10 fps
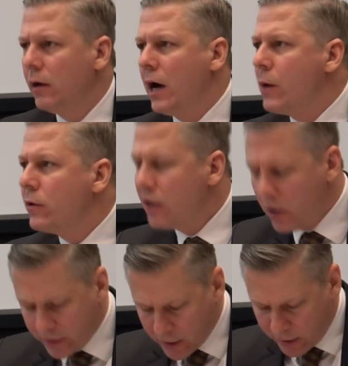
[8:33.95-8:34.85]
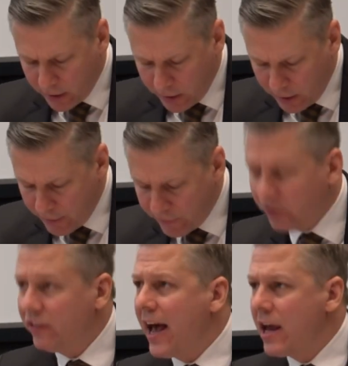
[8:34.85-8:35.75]
I would note that the Evening
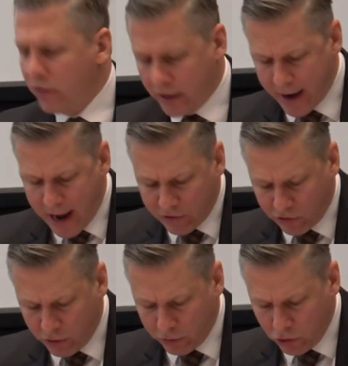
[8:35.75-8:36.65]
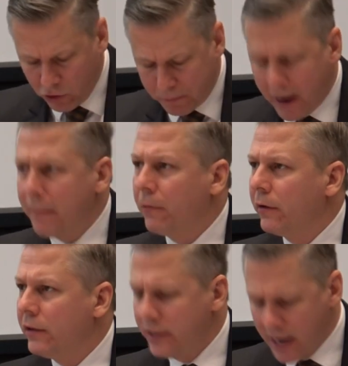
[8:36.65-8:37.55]
Standard, a national
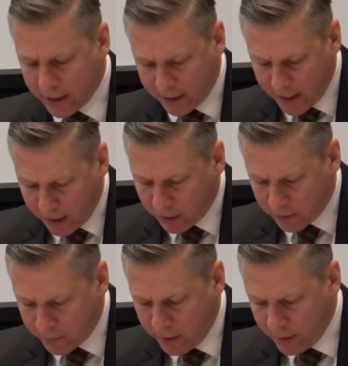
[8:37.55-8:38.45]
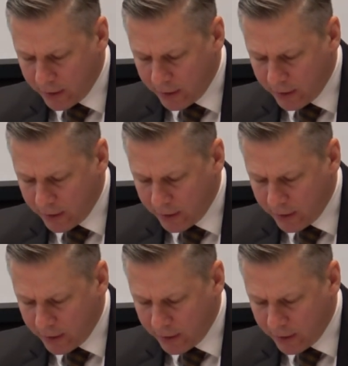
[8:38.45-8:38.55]
newspaper in the United Kingdom,